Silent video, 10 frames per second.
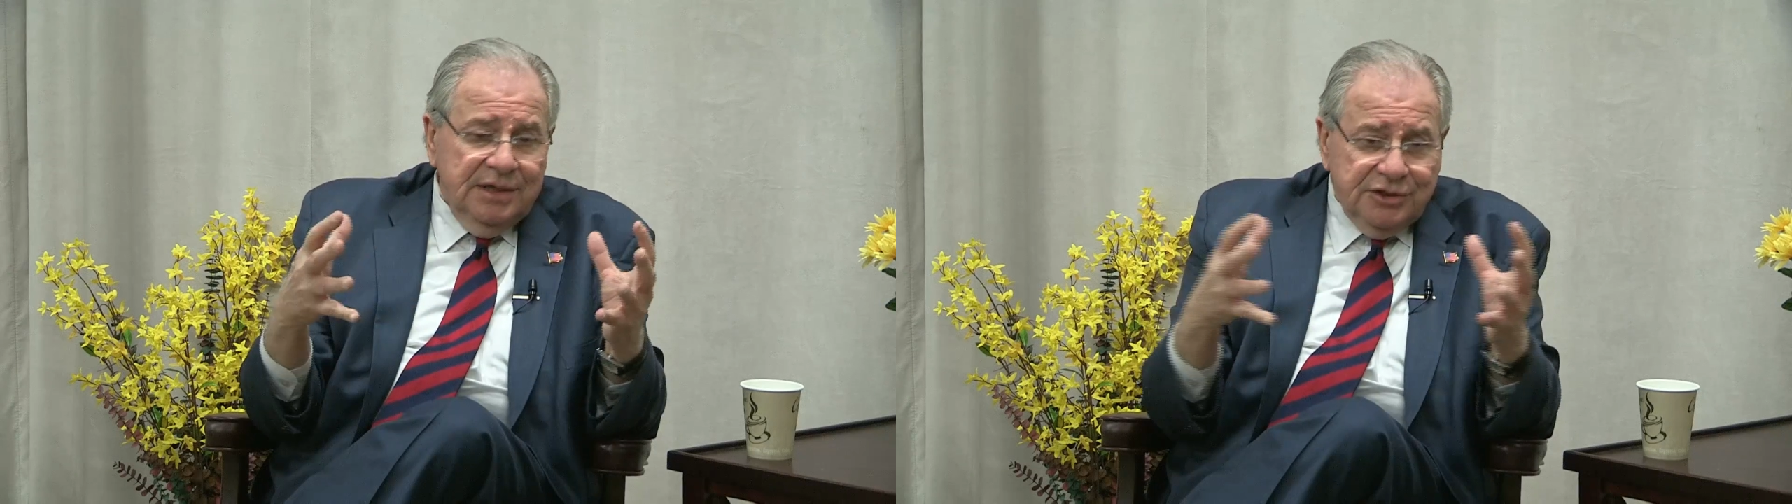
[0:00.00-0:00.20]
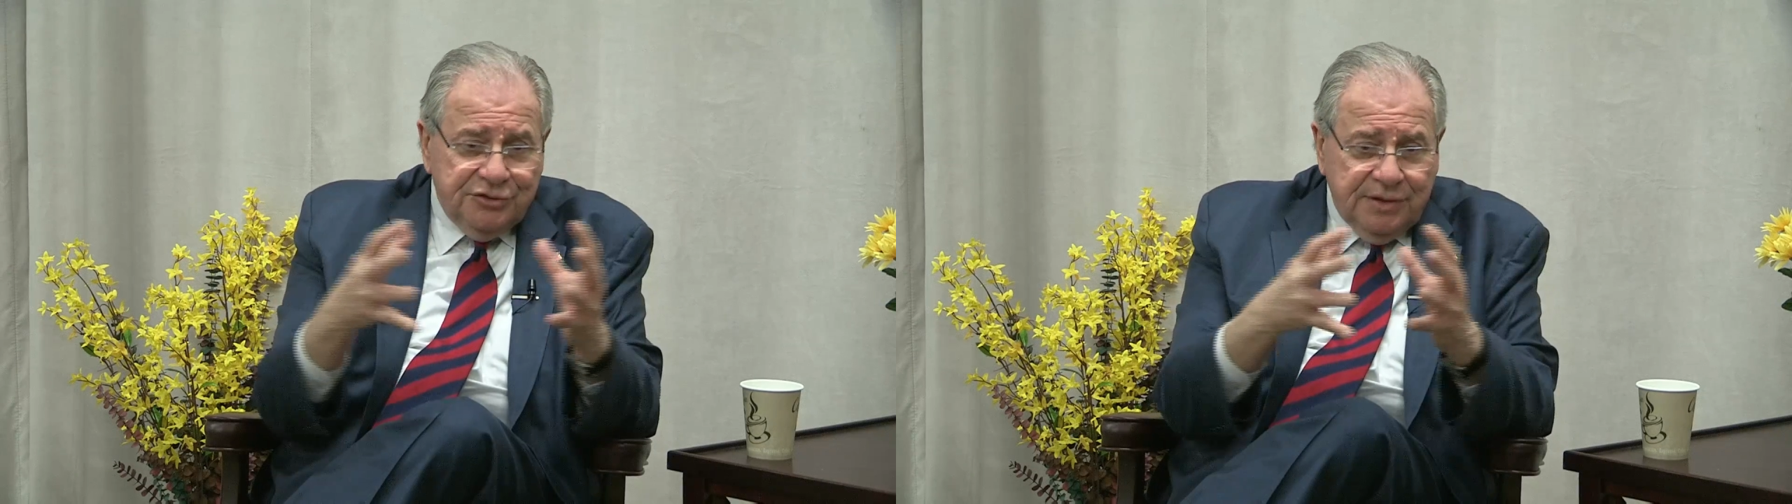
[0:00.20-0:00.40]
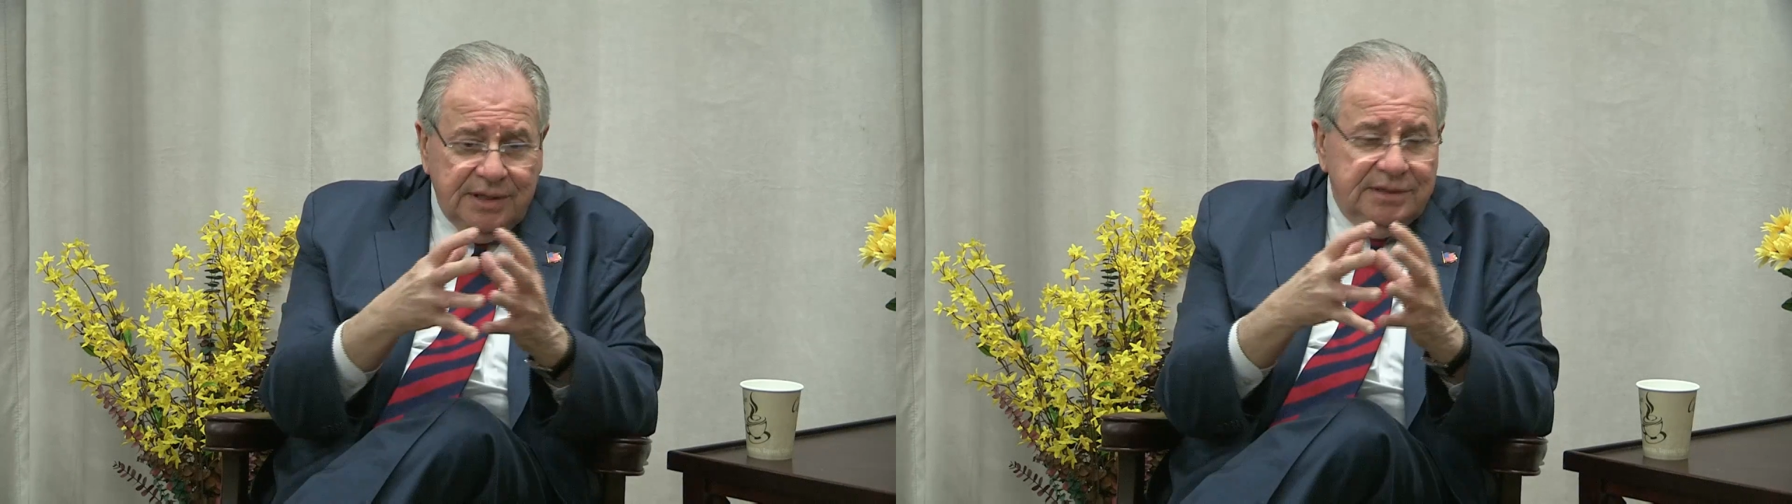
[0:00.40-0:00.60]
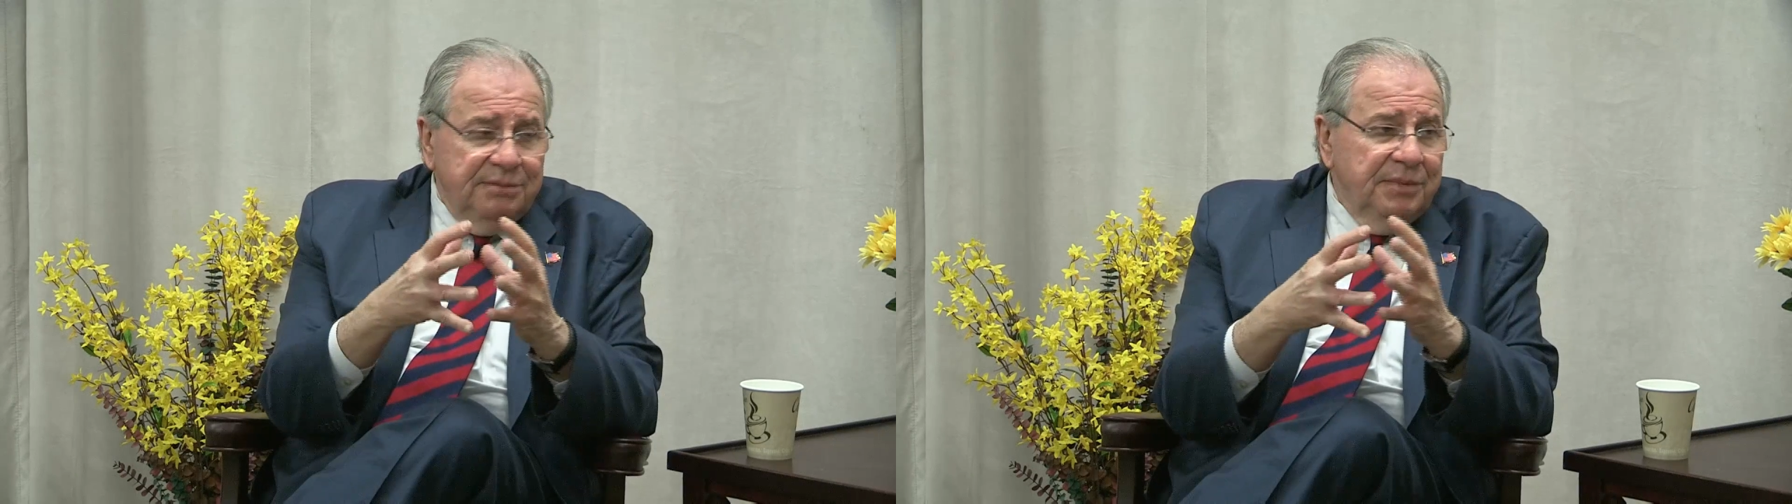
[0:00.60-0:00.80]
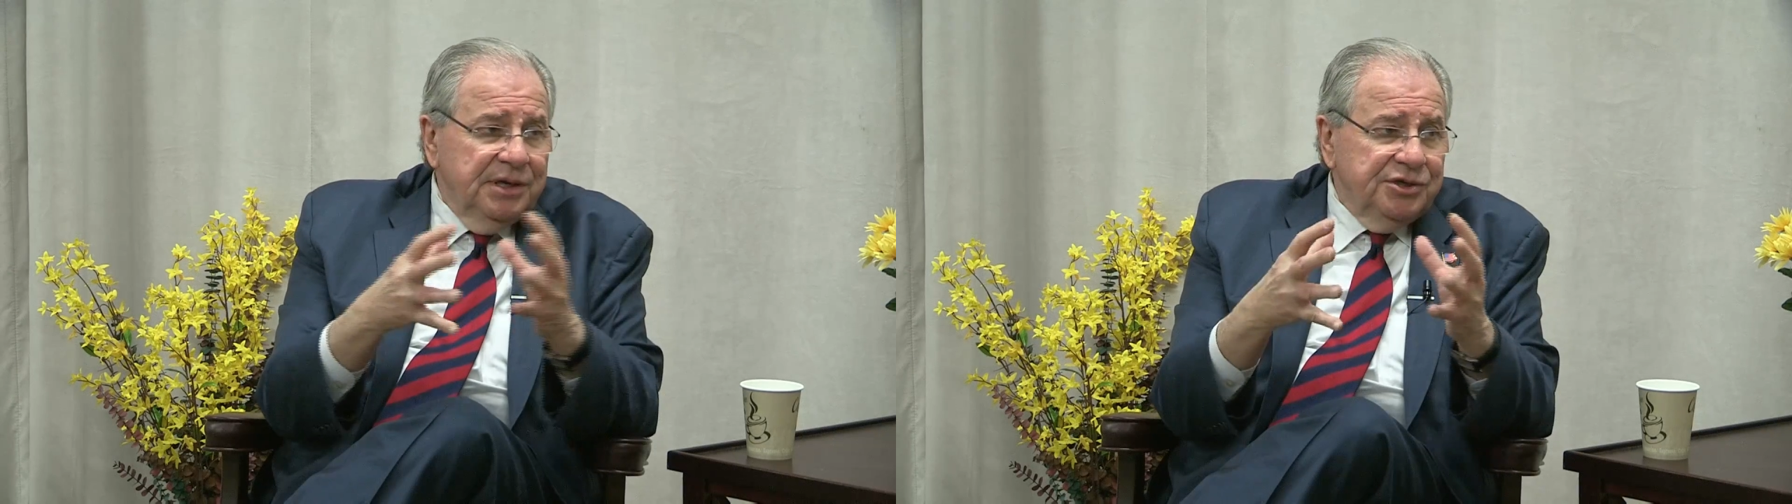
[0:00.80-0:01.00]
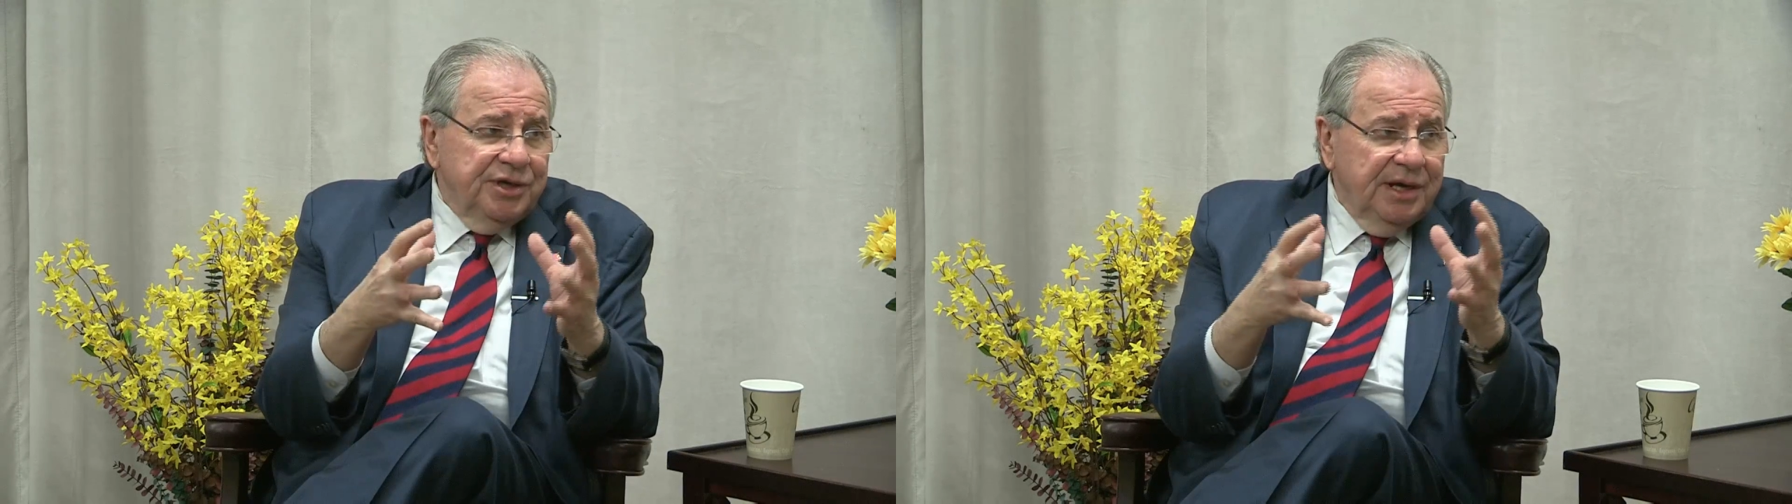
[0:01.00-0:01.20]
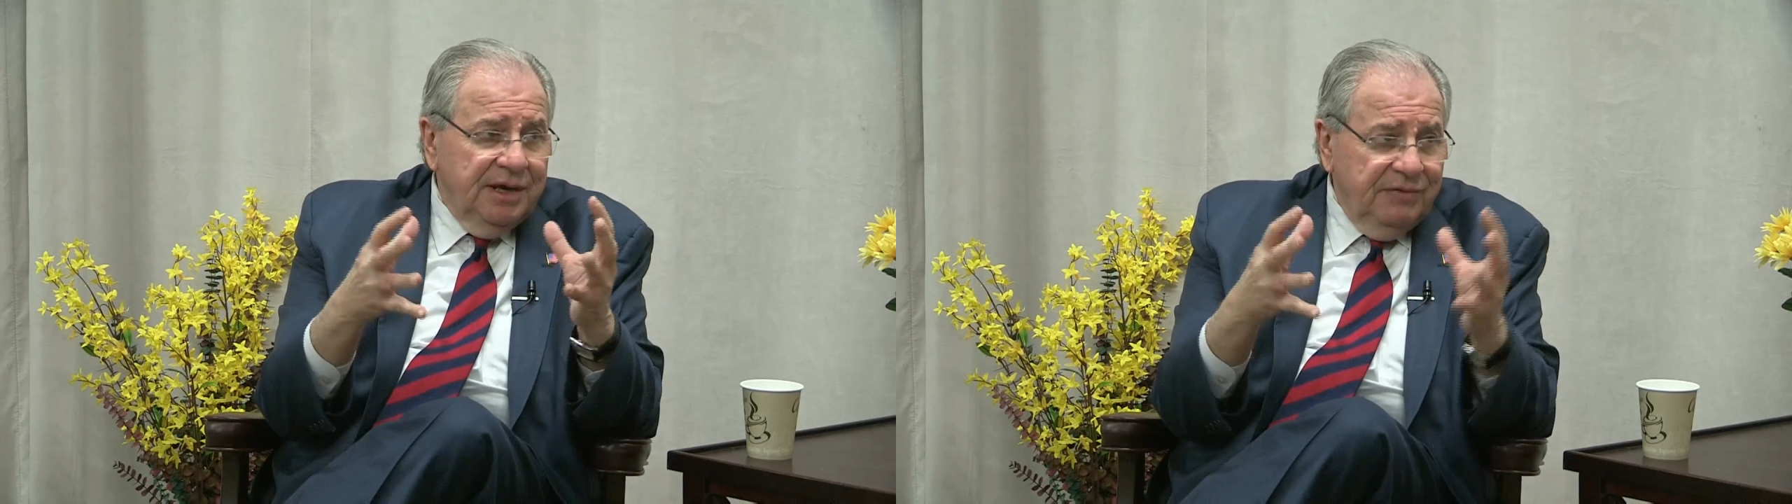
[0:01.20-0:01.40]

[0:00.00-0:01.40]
try to mesh, have